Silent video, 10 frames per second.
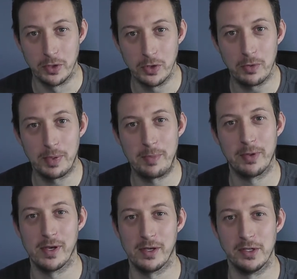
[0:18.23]
A lot of people
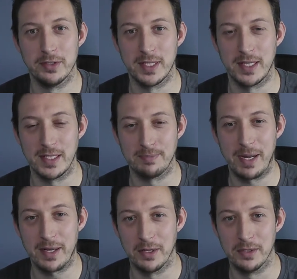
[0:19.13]
that are using these
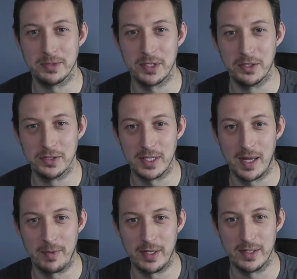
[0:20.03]
mag loops are using
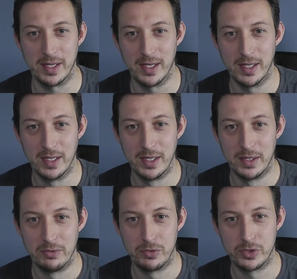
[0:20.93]
them in
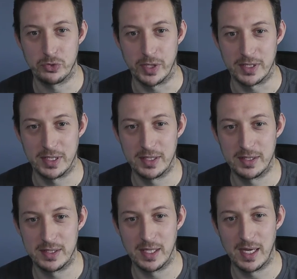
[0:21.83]
restricted
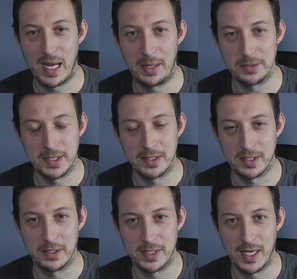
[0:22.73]
housing
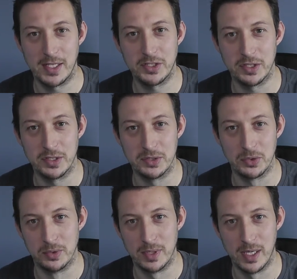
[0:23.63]
associations
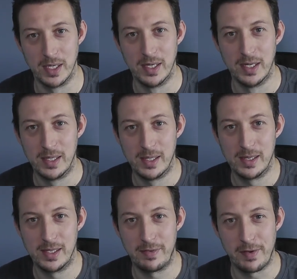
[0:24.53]
or
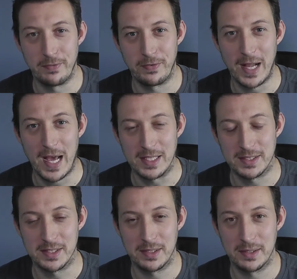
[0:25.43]
live-in
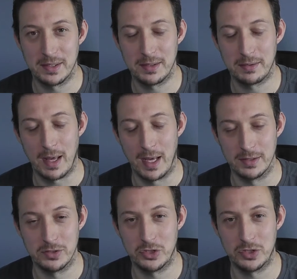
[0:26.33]
flats,
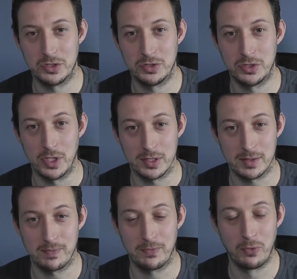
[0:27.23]
and just
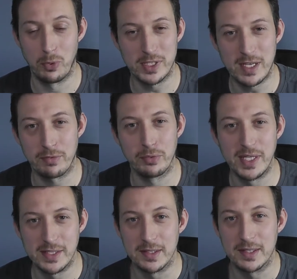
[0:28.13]
for whatever
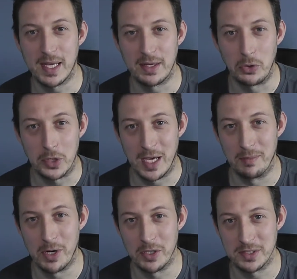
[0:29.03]
reason cannot get a
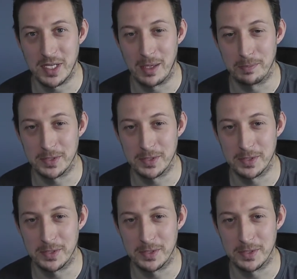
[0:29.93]
mast up.